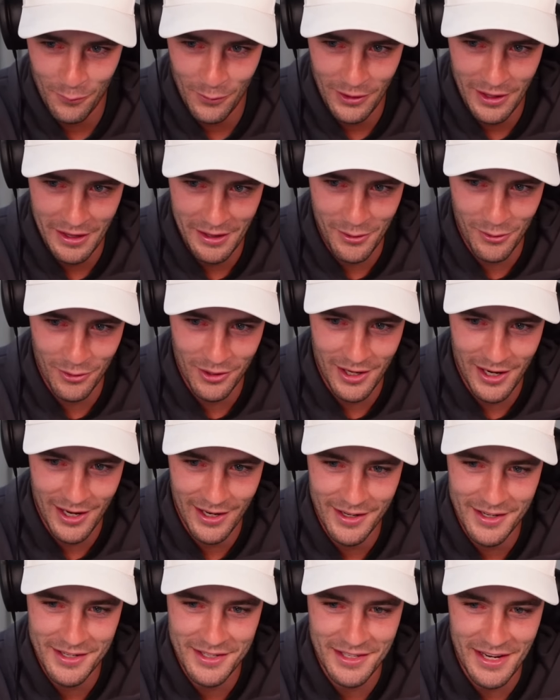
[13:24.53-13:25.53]
really good at
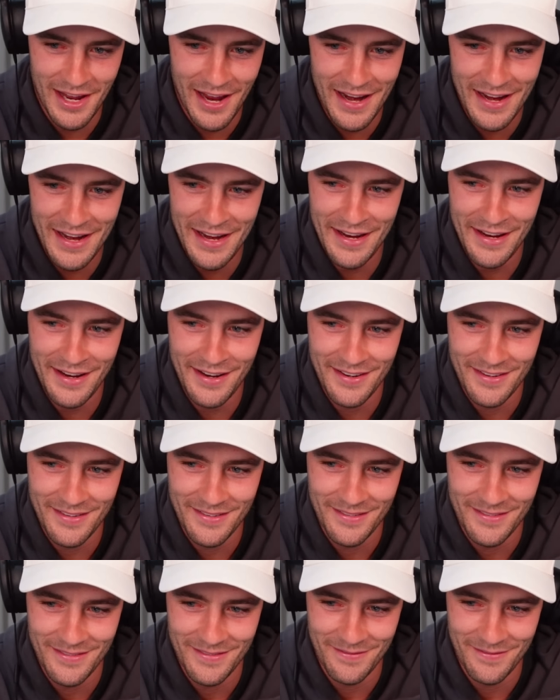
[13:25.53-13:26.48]
understanding